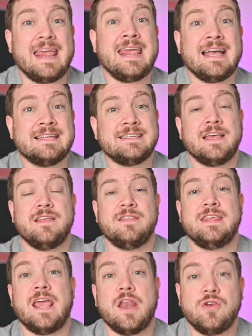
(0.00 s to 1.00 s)
and
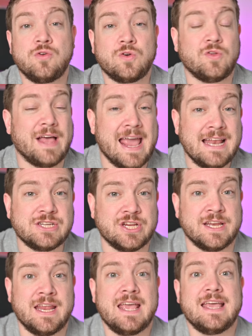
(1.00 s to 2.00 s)
the neural
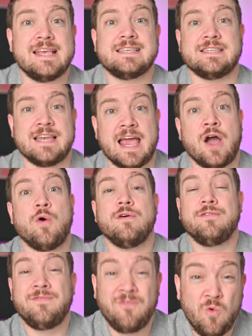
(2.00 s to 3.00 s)
engine is now
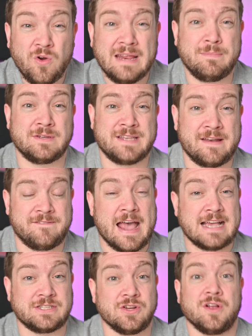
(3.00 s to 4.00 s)
40%
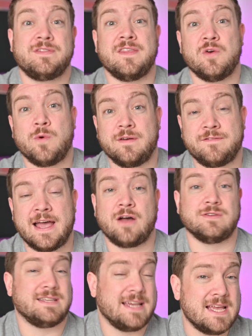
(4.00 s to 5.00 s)
faster than the one
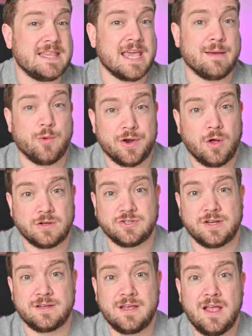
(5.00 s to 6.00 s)
found in the M1
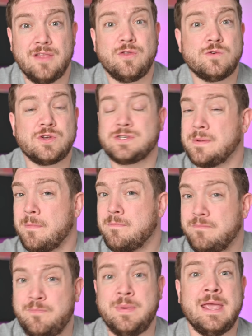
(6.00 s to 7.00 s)
Ultra. Those are
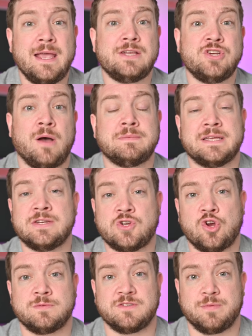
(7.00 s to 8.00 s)
some big jumps in
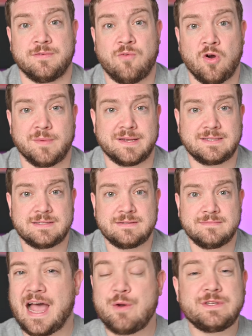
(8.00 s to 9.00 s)
terms of performance.
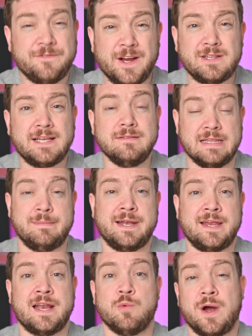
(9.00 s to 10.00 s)
I was fairly
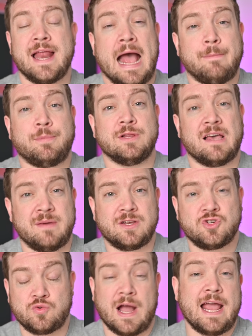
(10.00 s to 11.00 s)
limited in what Apple let me
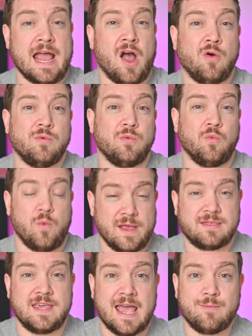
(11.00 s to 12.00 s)
try out
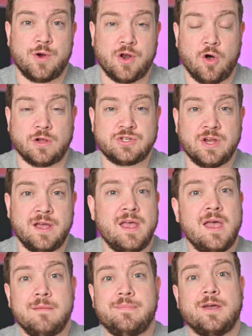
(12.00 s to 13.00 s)
with the M1 Ultra,
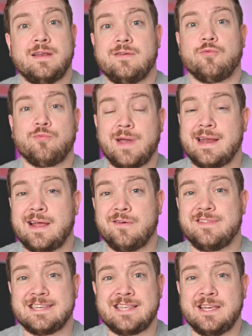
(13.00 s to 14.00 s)
but right now
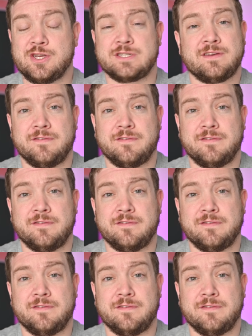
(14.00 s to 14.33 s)
this thing just